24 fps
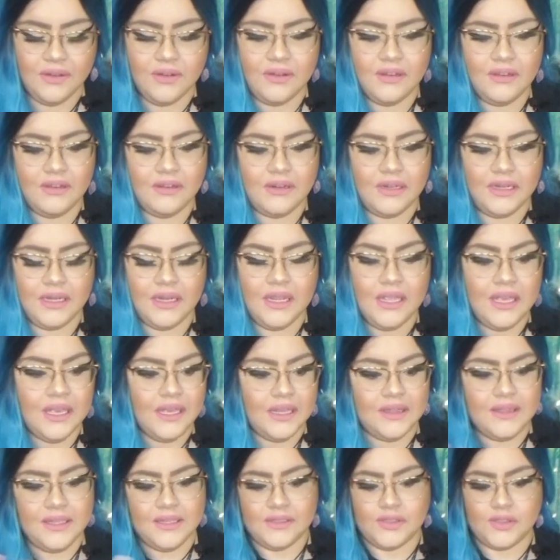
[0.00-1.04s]
or
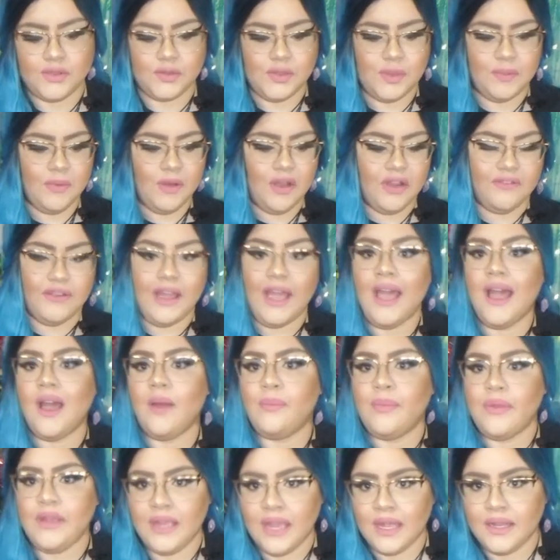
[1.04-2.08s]
this dream of a
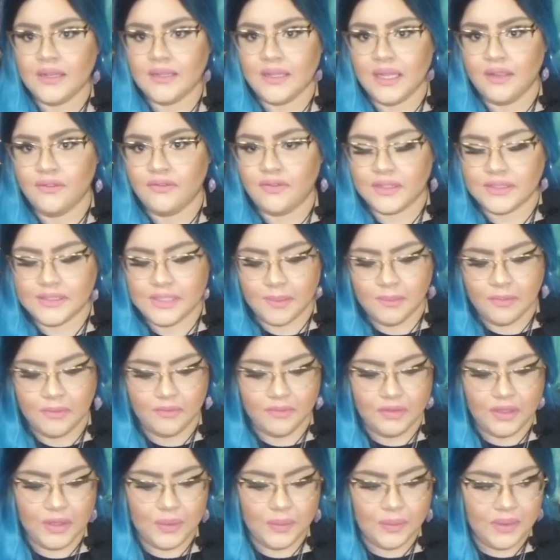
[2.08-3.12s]
happy ending for some
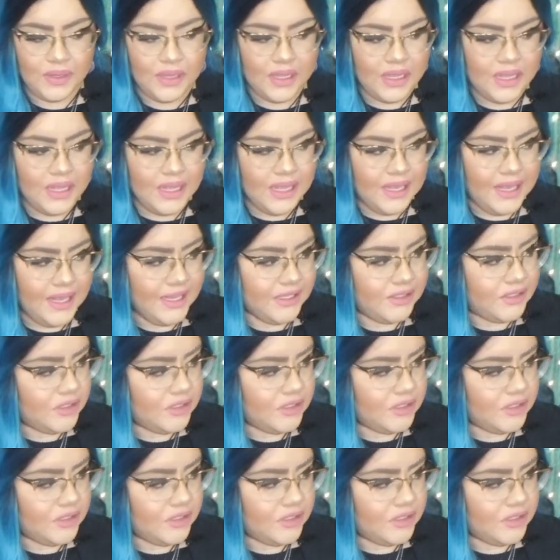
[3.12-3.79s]
of you is